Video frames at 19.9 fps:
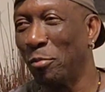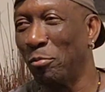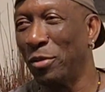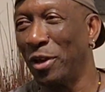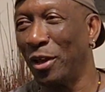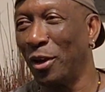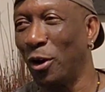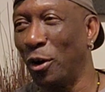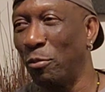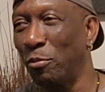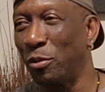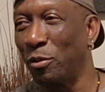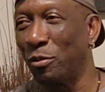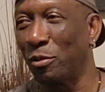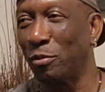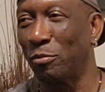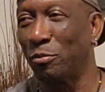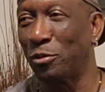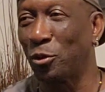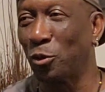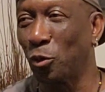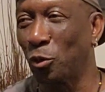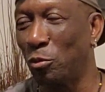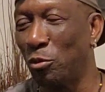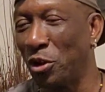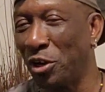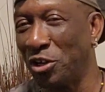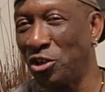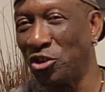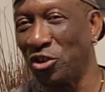Big up two
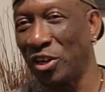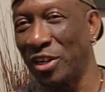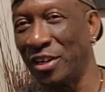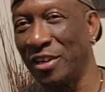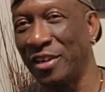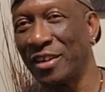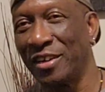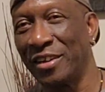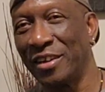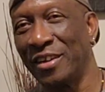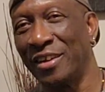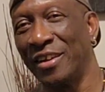brethren.